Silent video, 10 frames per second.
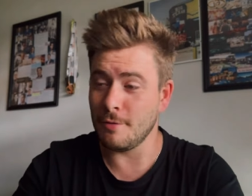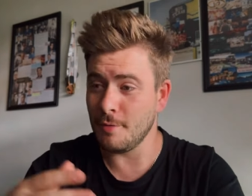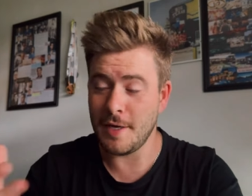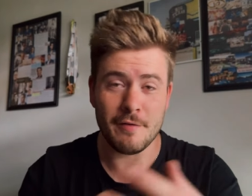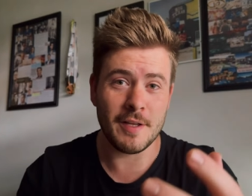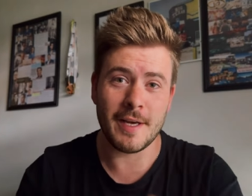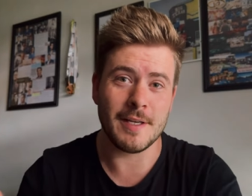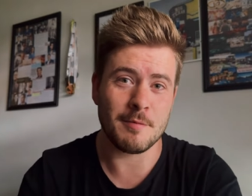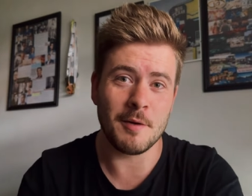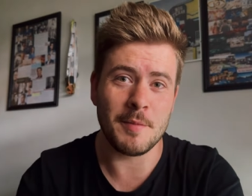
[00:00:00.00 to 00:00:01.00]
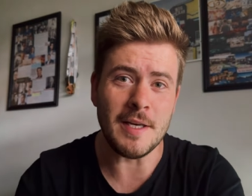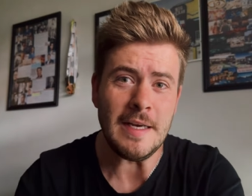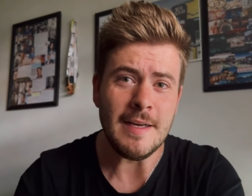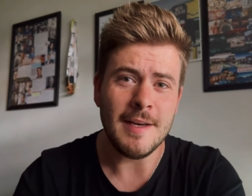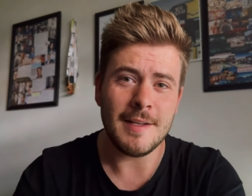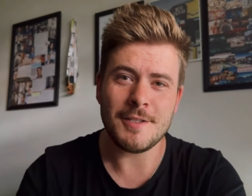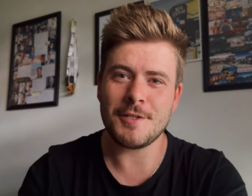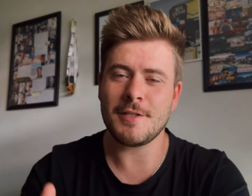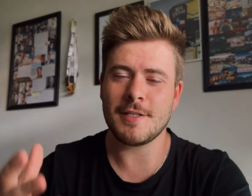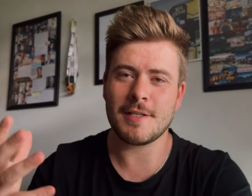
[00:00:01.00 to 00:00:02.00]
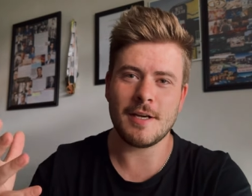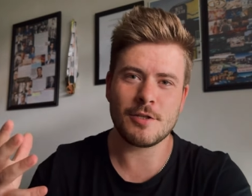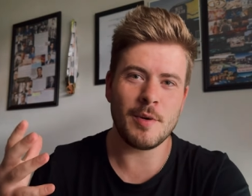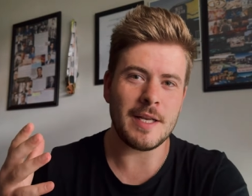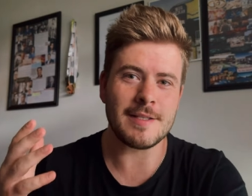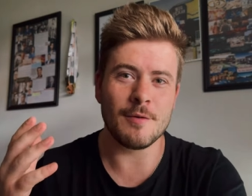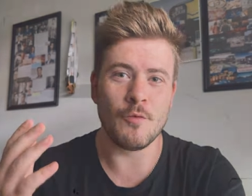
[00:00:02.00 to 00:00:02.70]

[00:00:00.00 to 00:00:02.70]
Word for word: whatever the case might be, let's just discuss quickly some